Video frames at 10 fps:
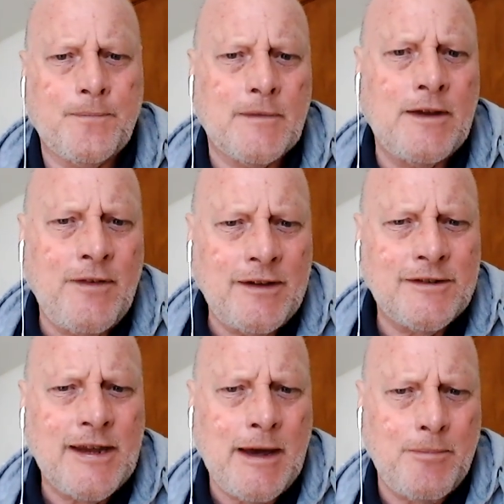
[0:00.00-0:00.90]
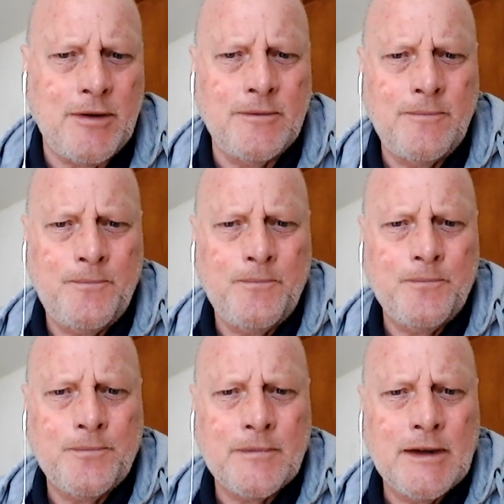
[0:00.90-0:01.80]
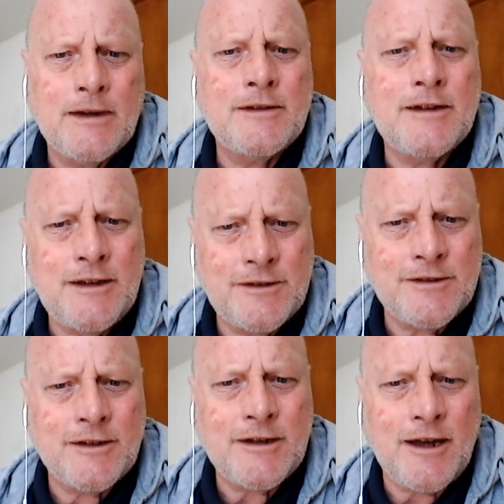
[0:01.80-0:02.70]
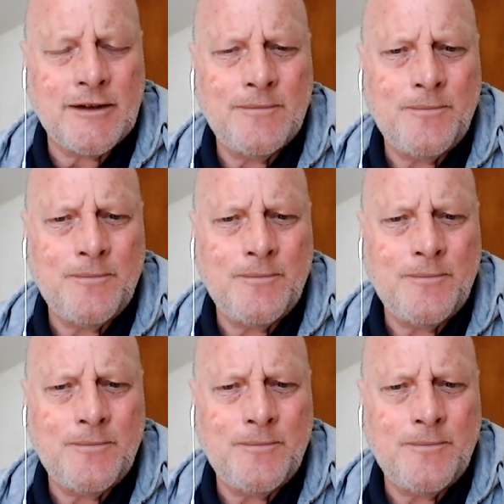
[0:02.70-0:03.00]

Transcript: events happen, deeds are done,